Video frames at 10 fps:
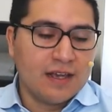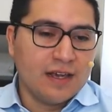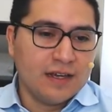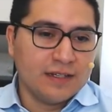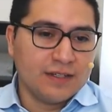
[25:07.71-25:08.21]

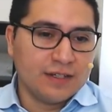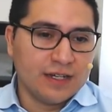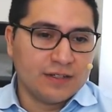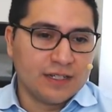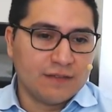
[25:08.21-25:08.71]
and then you got
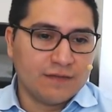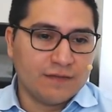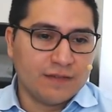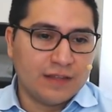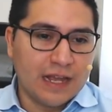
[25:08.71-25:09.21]
yourself
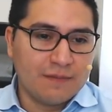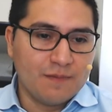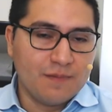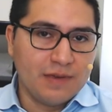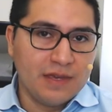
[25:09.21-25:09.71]
that B